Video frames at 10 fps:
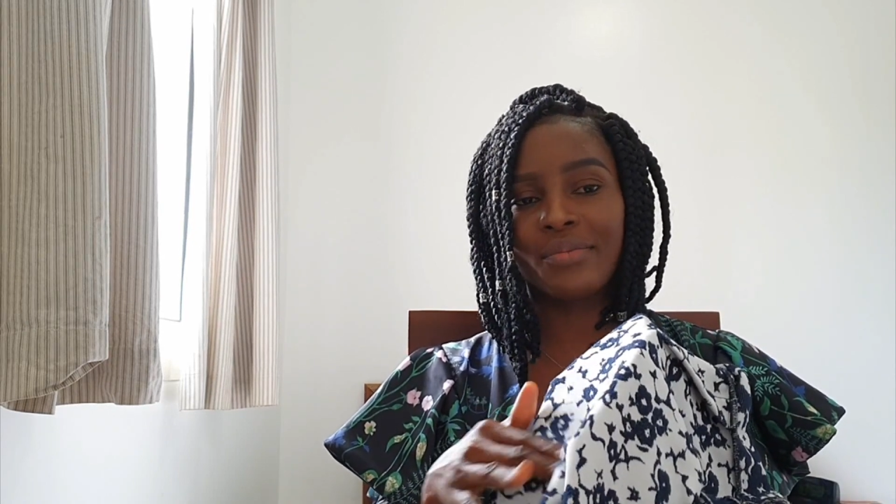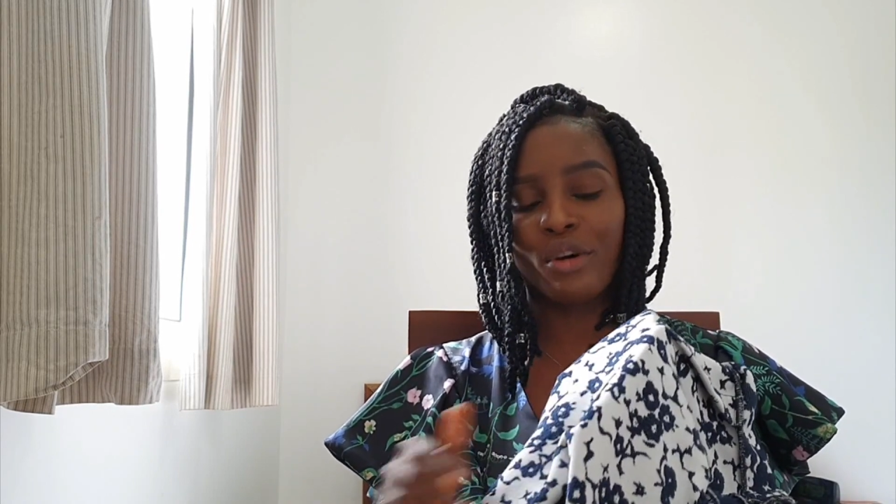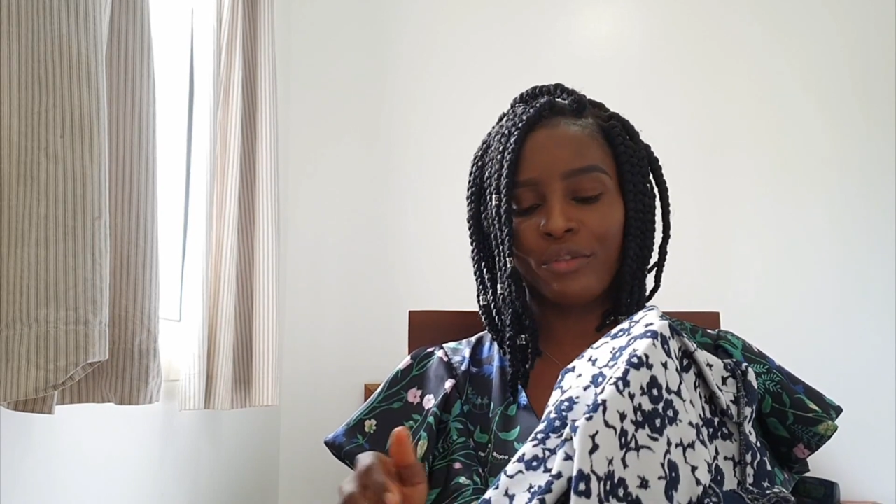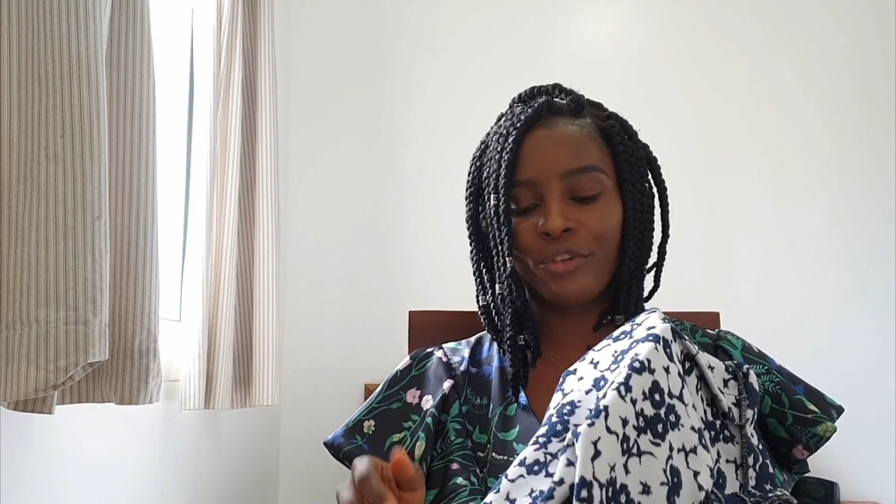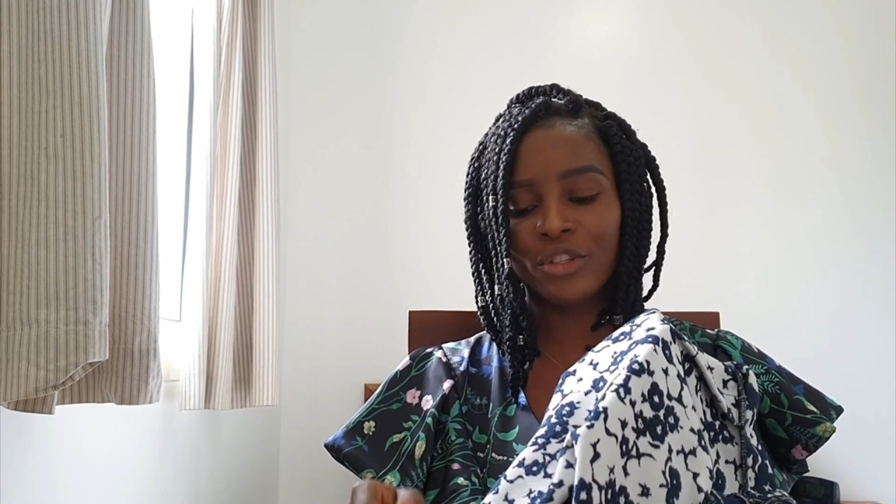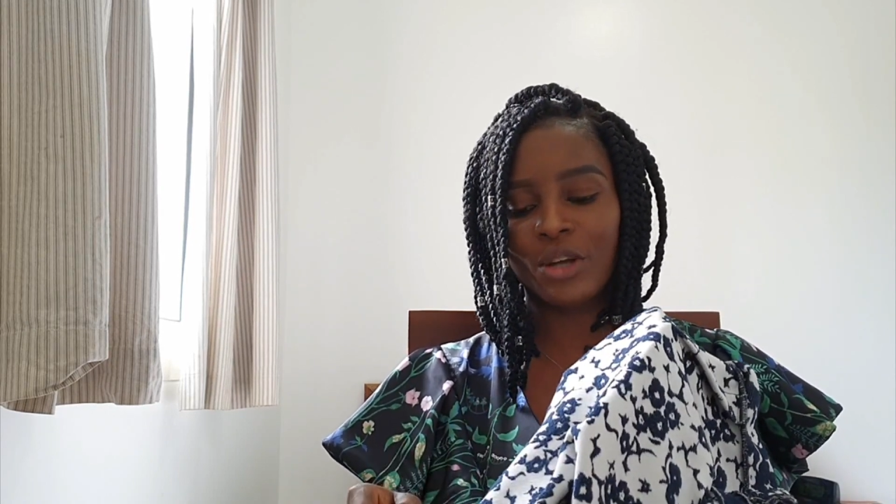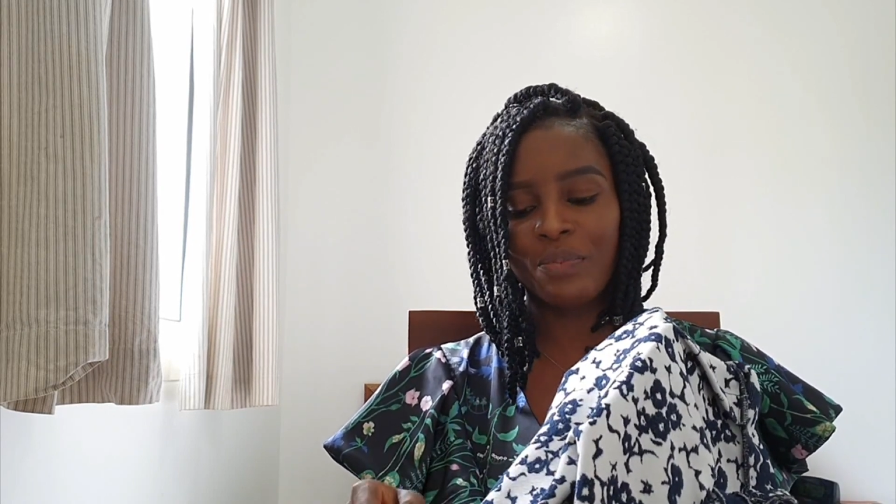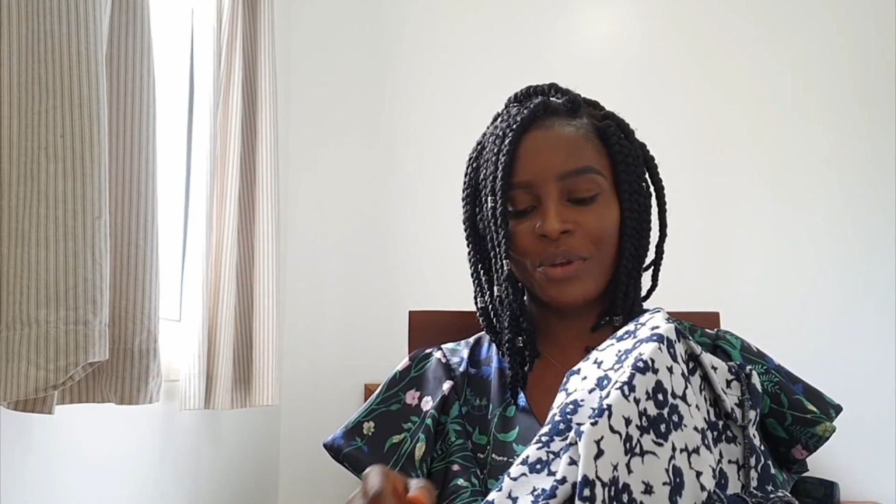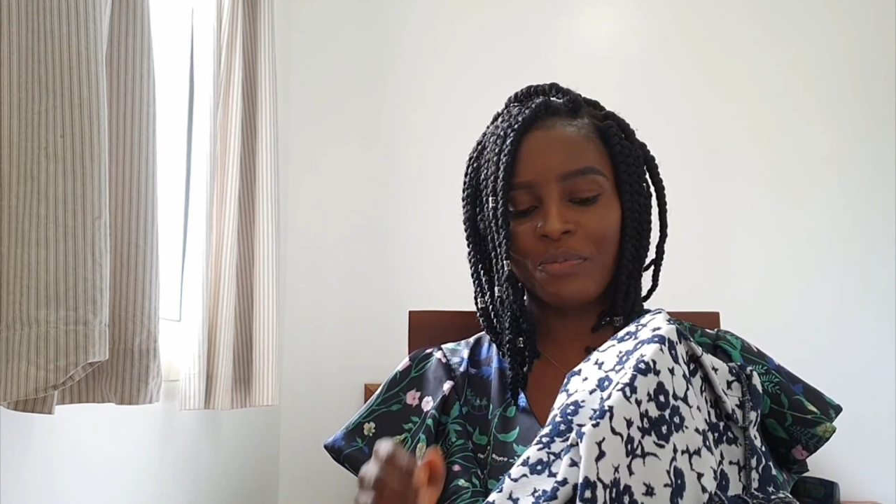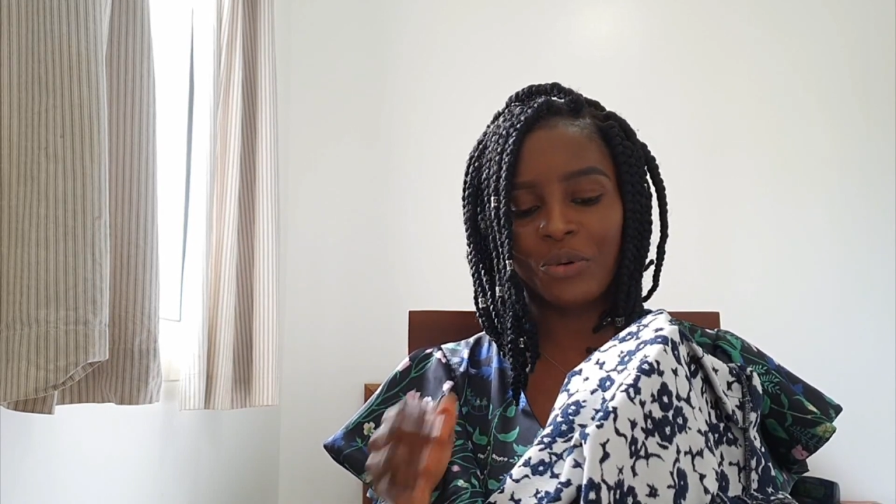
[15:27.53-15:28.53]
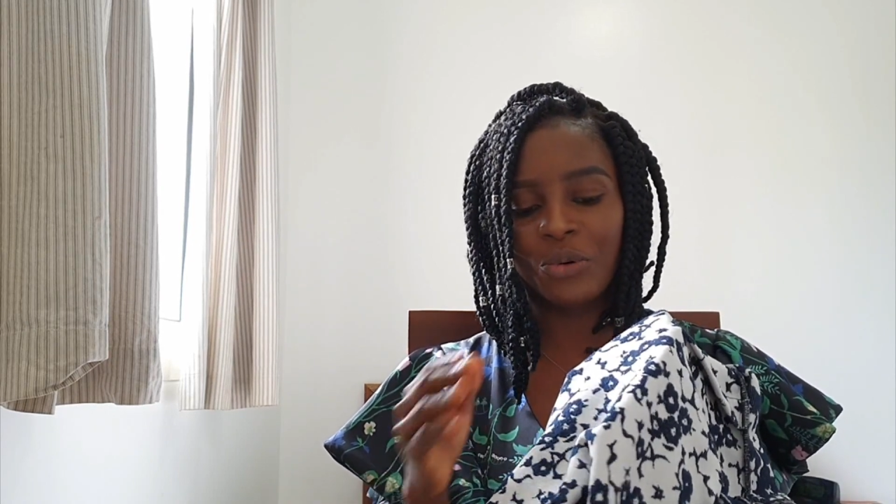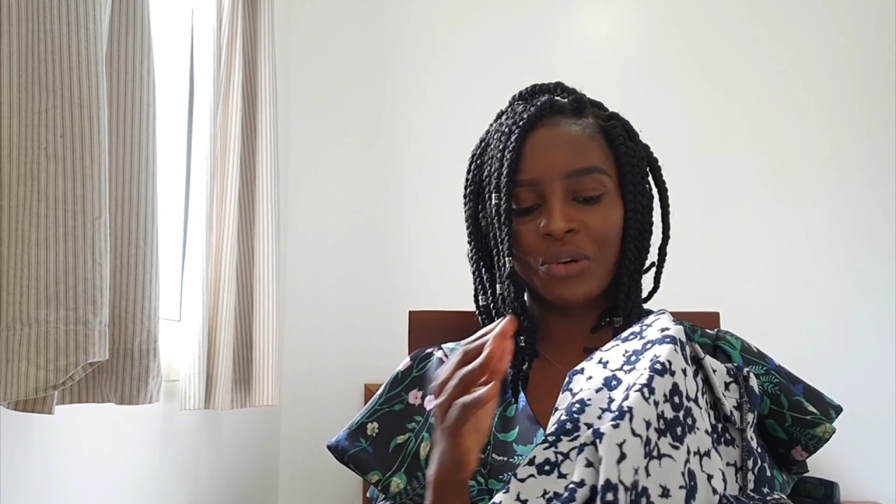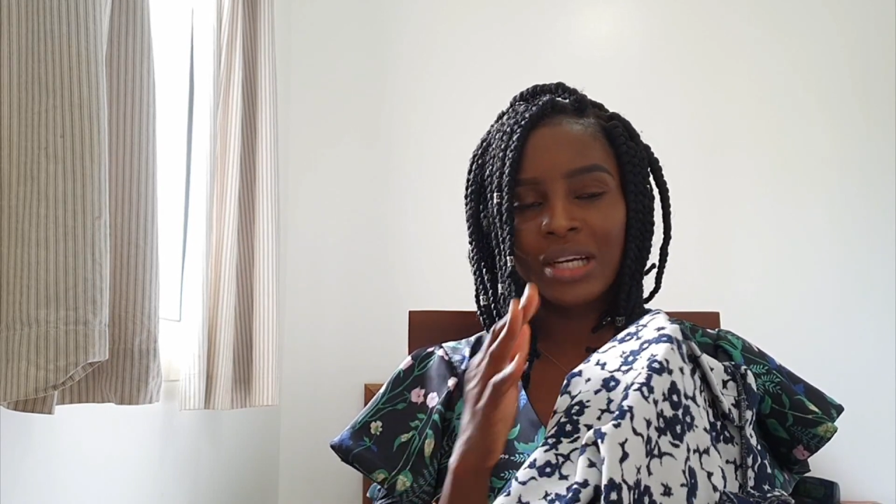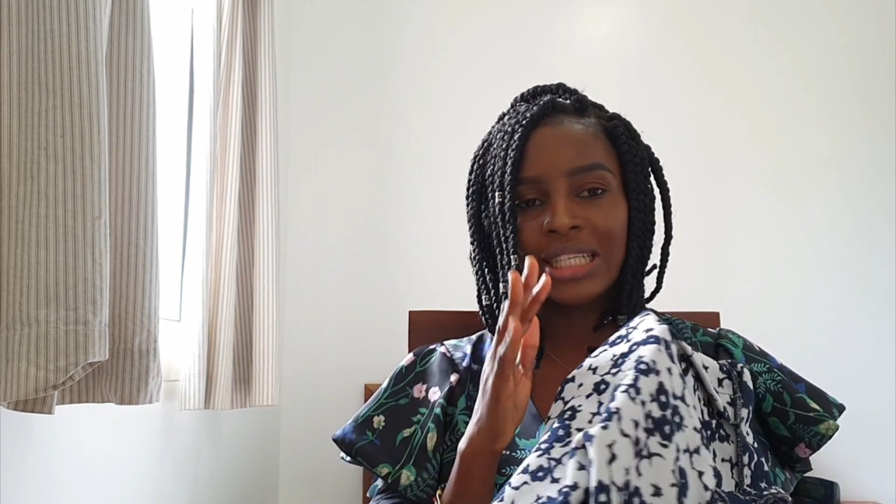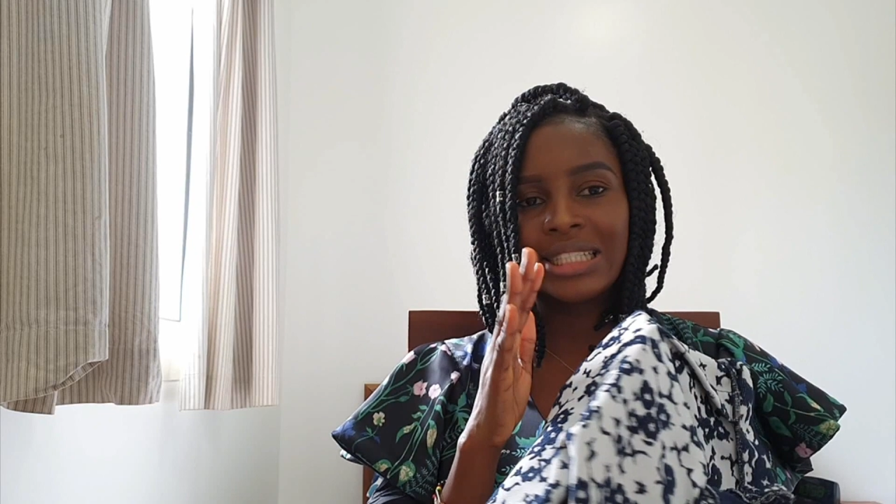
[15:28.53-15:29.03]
But for some people,